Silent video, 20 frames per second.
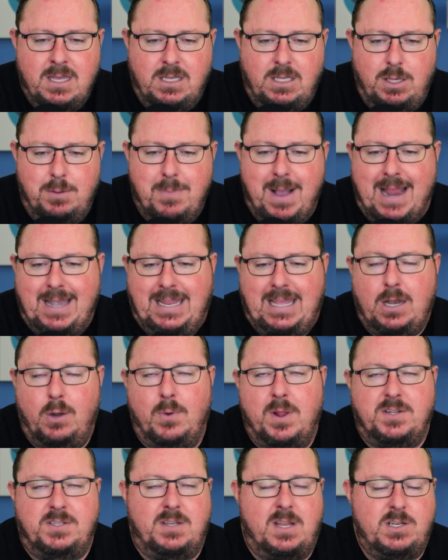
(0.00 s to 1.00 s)
you might need a
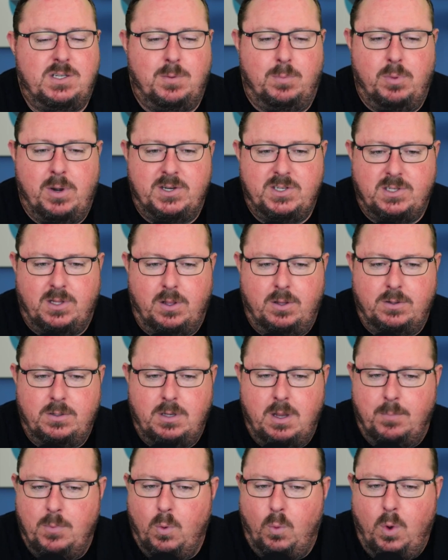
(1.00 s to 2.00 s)
residential bridge
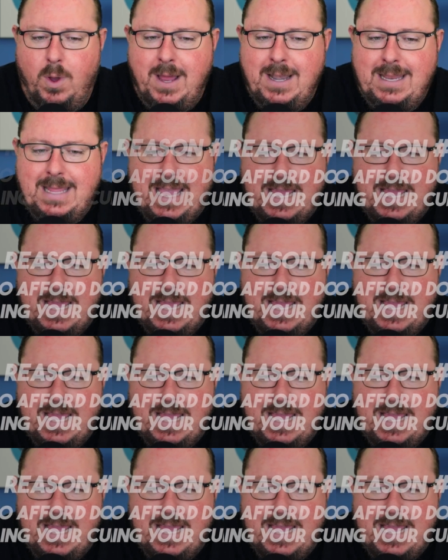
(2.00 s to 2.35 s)
loan. Number one,